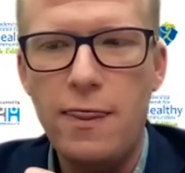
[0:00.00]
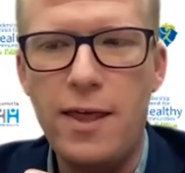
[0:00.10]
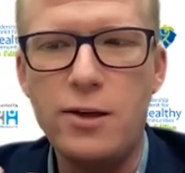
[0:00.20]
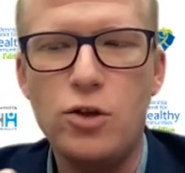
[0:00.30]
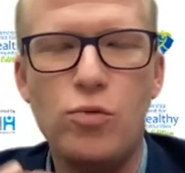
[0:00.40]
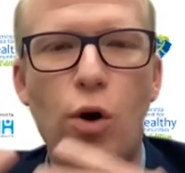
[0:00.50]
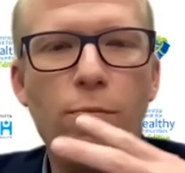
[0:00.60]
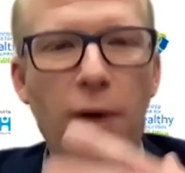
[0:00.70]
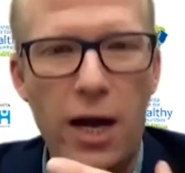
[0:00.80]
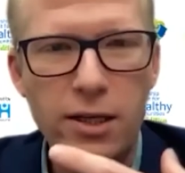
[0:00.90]
this
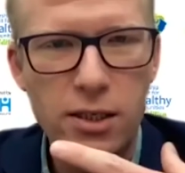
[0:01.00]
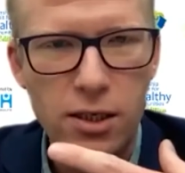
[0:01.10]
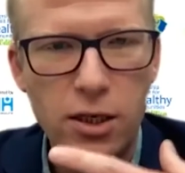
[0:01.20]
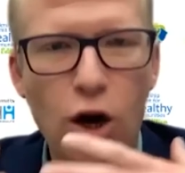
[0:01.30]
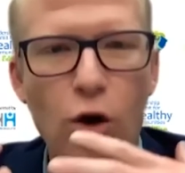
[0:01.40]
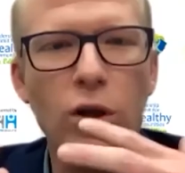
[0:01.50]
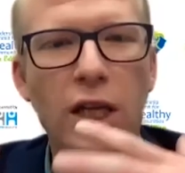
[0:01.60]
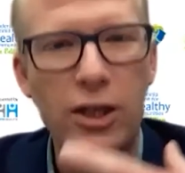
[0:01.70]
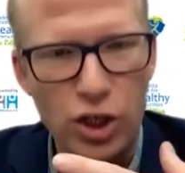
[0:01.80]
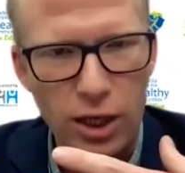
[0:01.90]
robust
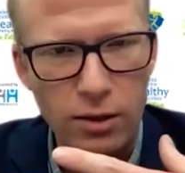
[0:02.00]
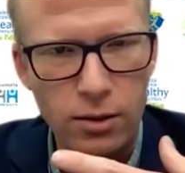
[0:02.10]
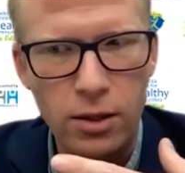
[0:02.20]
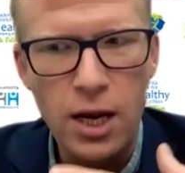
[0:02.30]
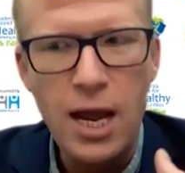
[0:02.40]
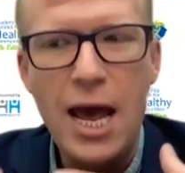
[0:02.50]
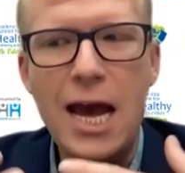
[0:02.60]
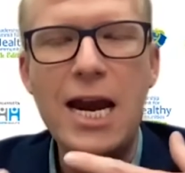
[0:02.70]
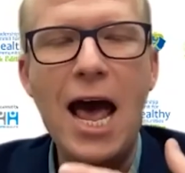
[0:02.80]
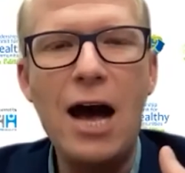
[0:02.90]
coalition
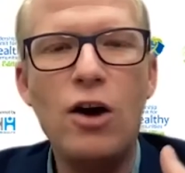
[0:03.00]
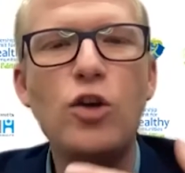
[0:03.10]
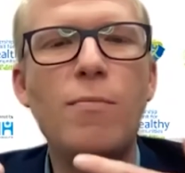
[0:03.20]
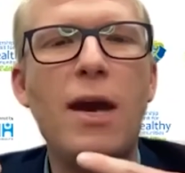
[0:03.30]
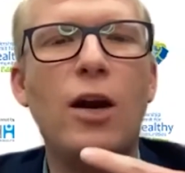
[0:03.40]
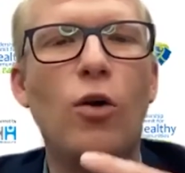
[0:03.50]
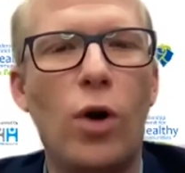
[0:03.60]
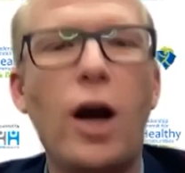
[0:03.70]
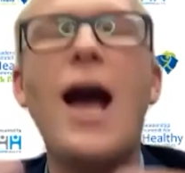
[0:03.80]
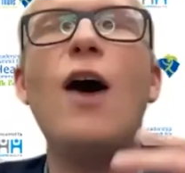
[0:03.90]
and how you made it
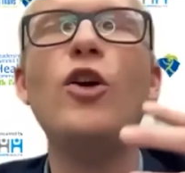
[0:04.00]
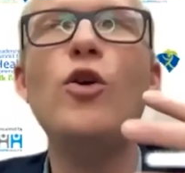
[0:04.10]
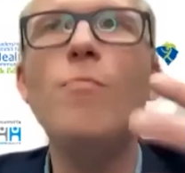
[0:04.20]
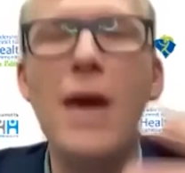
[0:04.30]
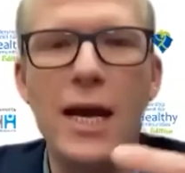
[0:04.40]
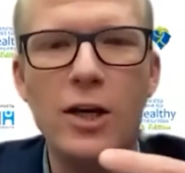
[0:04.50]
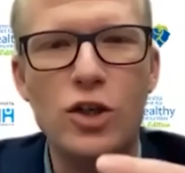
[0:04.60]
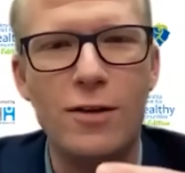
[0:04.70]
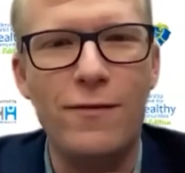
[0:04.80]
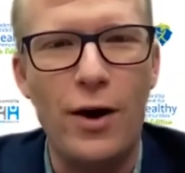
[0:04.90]
work, how you
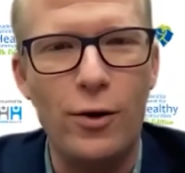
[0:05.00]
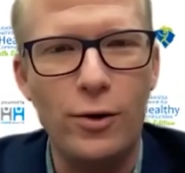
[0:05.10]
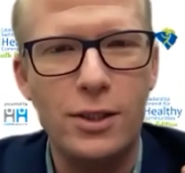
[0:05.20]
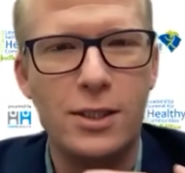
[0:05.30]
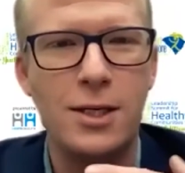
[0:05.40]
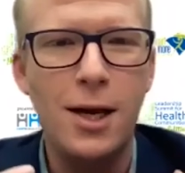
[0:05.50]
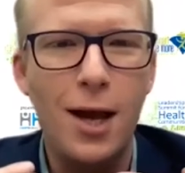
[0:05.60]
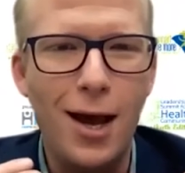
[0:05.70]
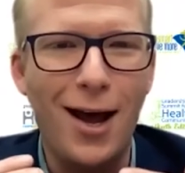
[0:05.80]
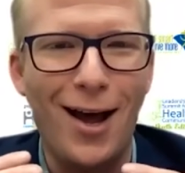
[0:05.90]
managed the folks
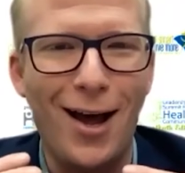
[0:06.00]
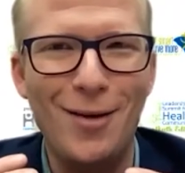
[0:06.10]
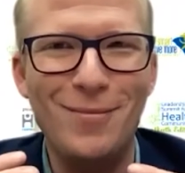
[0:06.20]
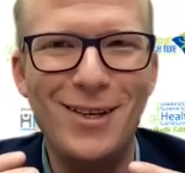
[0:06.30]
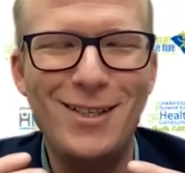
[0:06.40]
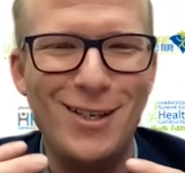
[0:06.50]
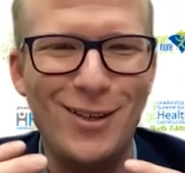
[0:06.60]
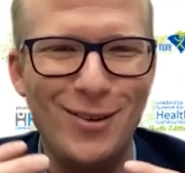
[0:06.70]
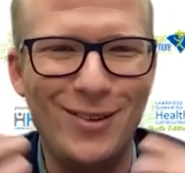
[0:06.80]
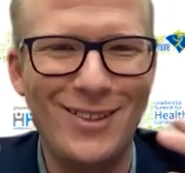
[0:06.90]

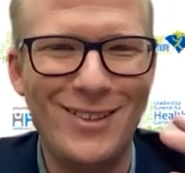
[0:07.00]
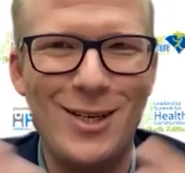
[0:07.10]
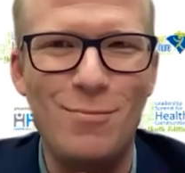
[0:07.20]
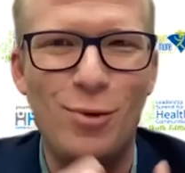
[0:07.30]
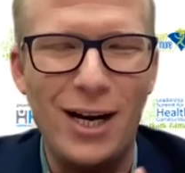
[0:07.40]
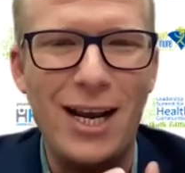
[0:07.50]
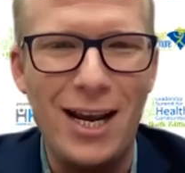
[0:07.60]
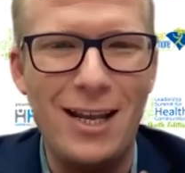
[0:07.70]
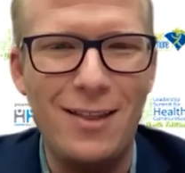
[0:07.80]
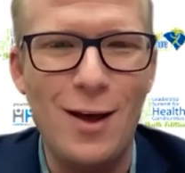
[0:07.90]
to bring
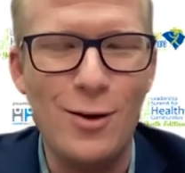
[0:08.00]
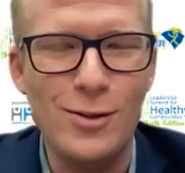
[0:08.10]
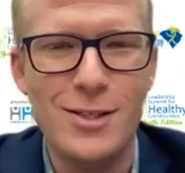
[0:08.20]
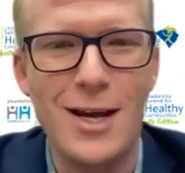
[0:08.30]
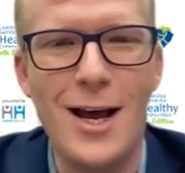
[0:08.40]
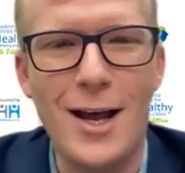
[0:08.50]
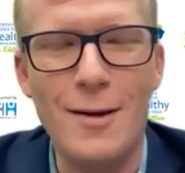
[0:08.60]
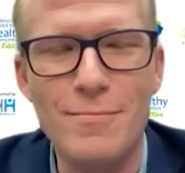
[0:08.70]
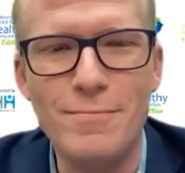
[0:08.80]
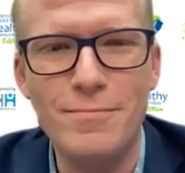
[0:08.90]
in those,
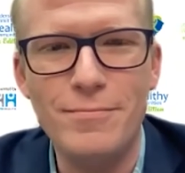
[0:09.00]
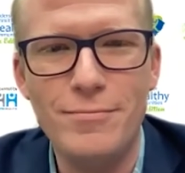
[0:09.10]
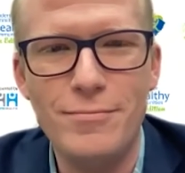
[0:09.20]
to